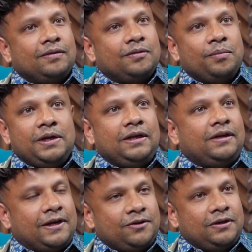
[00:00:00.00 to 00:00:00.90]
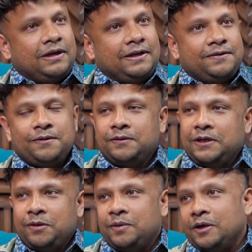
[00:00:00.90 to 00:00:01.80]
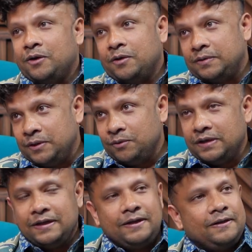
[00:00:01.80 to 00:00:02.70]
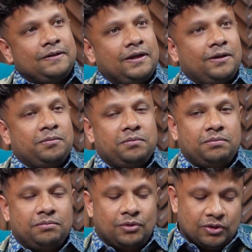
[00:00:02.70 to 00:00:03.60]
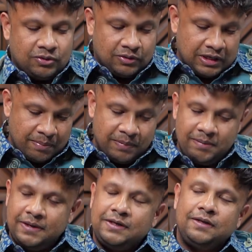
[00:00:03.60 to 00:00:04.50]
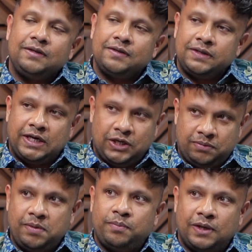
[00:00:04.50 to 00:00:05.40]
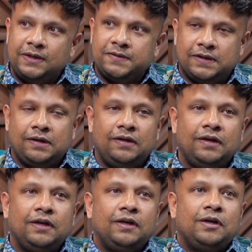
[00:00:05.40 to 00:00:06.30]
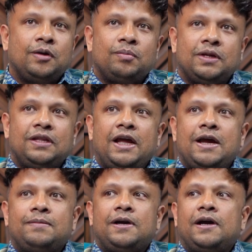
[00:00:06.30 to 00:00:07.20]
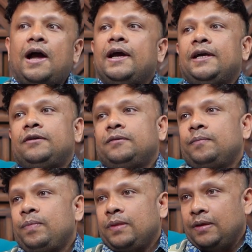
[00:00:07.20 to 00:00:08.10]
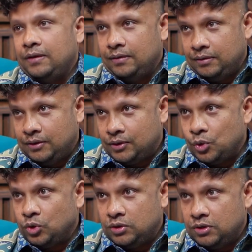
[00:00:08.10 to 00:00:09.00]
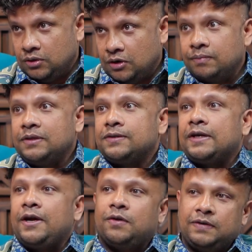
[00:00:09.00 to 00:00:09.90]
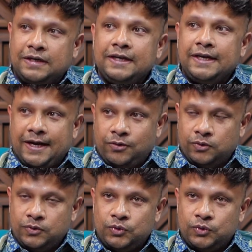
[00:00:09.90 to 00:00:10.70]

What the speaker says: So many countries like Saudi Arabia, UAE, they're not implementing this kind of a policy, but they have a higher growth of this kind of indicators.